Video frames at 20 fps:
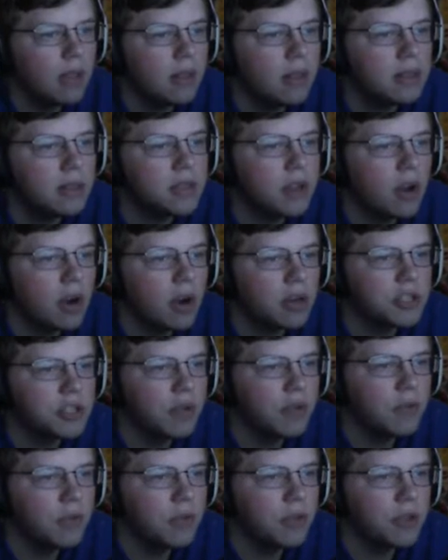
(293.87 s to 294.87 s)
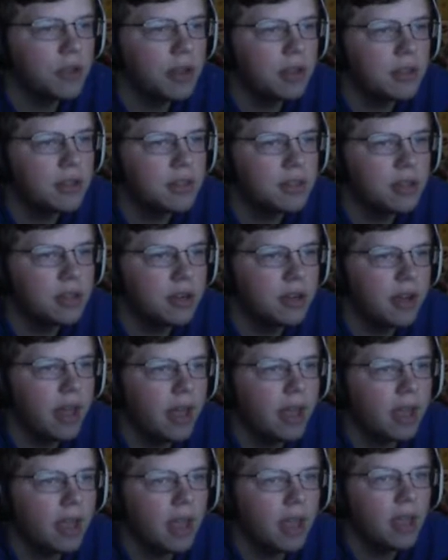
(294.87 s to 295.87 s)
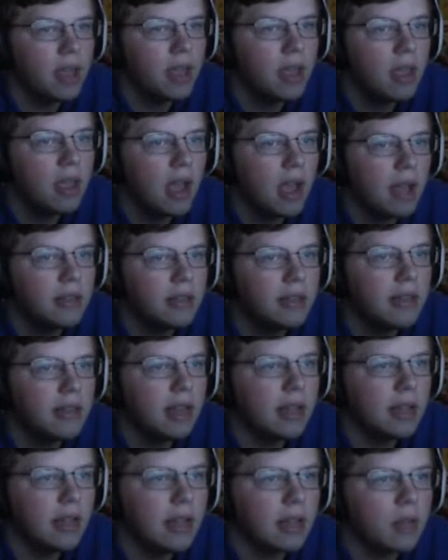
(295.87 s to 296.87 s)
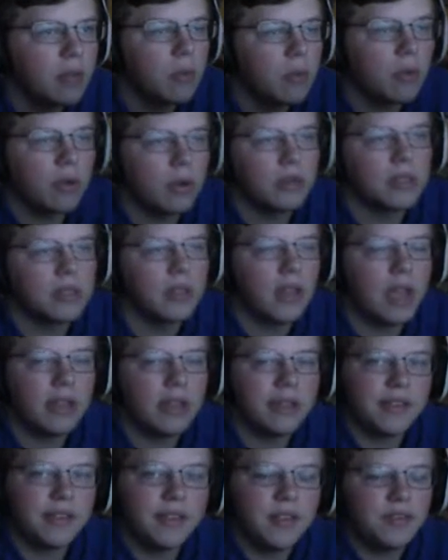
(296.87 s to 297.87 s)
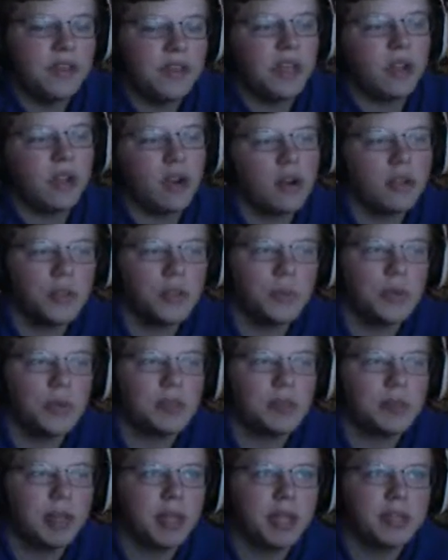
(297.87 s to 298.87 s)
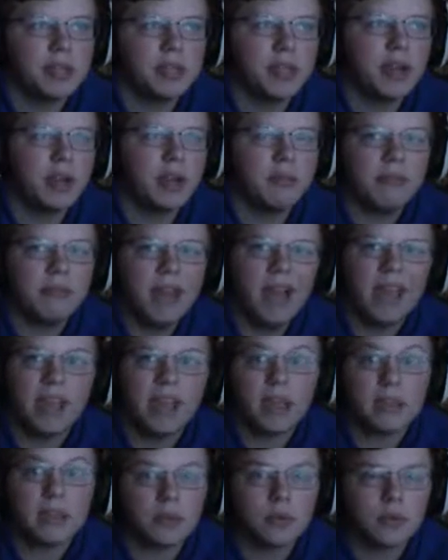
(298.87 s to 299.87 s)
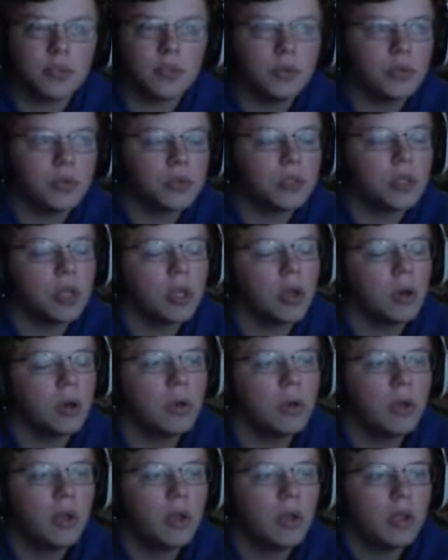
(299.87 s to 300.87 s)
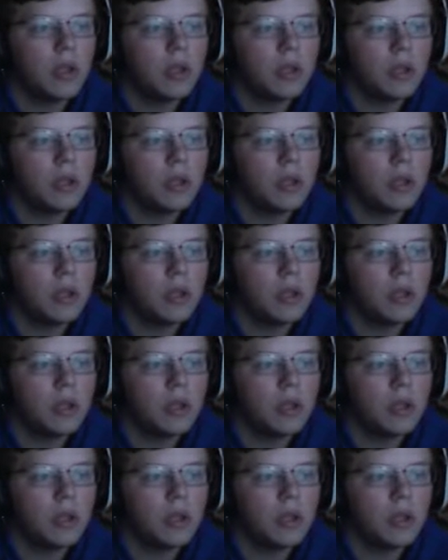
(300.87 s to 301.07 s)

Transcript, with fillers: And this card, shuffle three of these in your deck. I did that like until I had like fifty cards once, but I just ended up dying because I was too slow.